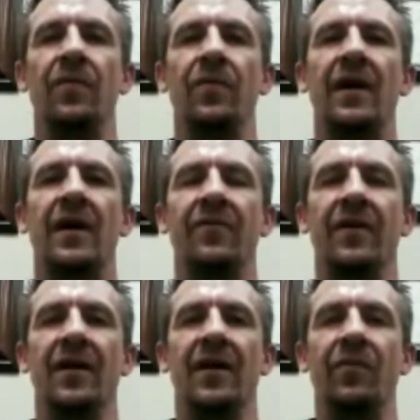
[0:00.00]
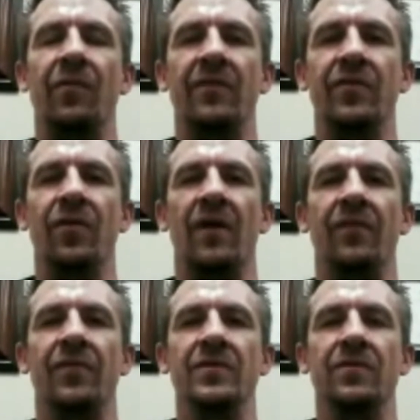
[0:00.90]
We have two
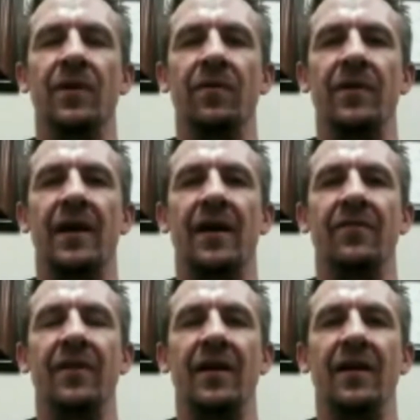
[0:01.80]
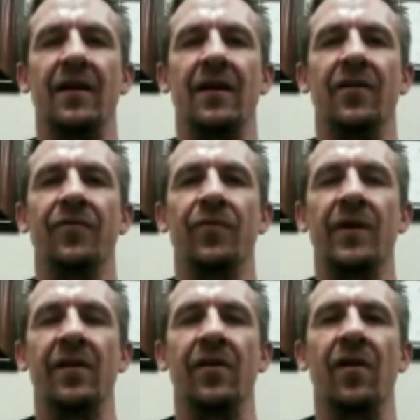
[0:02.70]
offers where we have a free
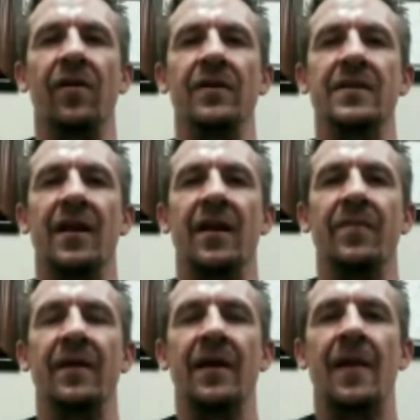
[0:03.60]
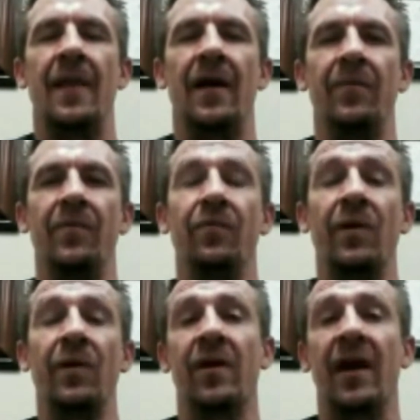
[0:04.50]
kindergarten exam.
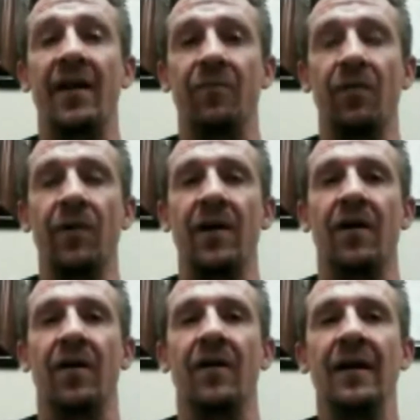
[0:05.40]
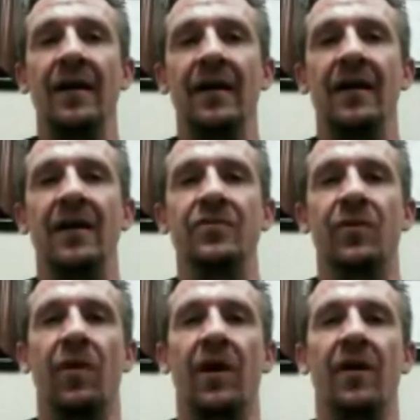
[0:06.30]
Weber County, where we are, it's
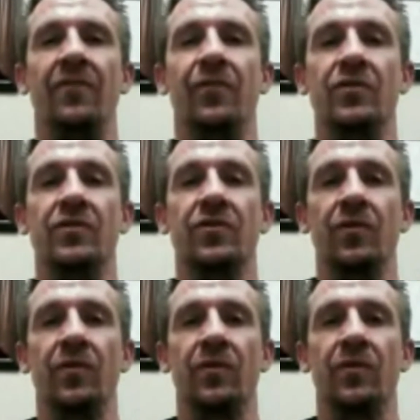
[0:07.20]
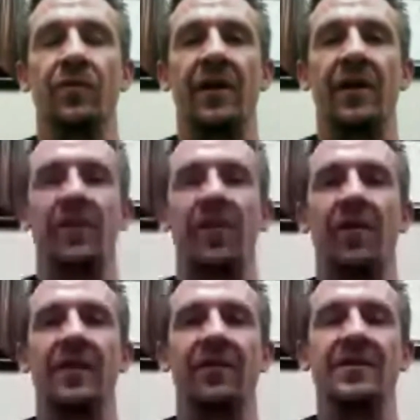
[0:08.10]
required for school, for kindergarten,
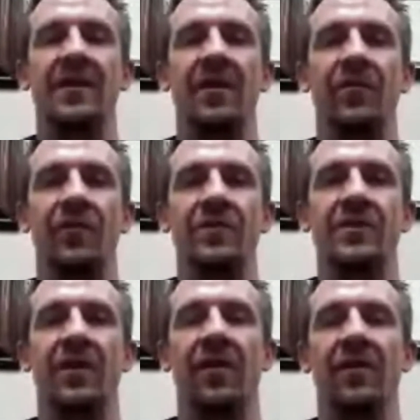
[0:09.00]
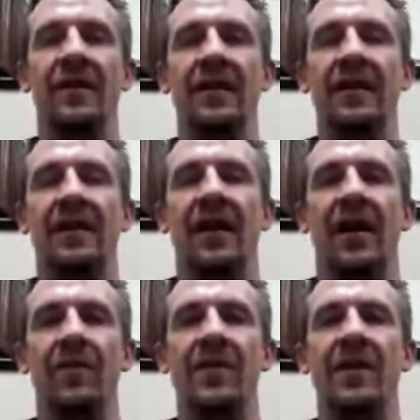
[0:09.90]
to have an exam before we start.
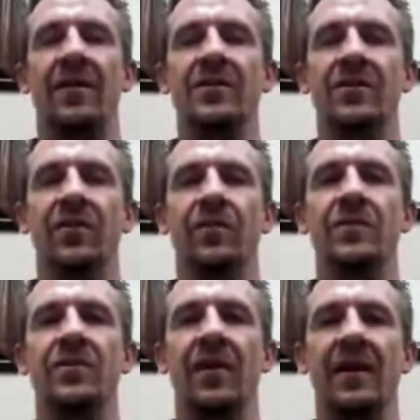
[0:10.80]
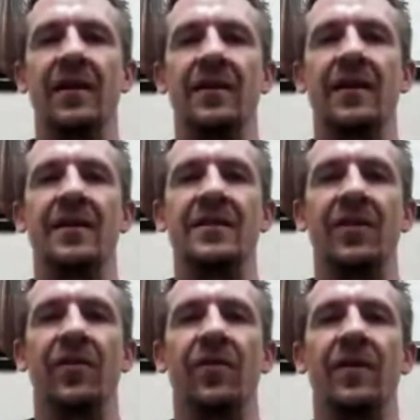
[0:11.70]
And then also, we're just trying to get the kids
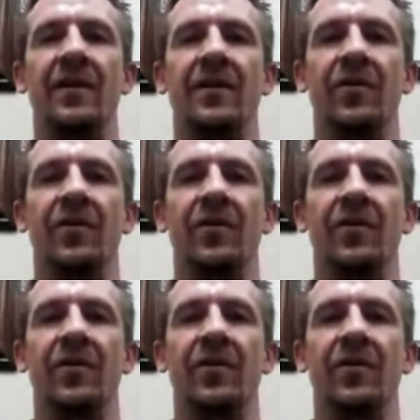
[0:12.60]
in early.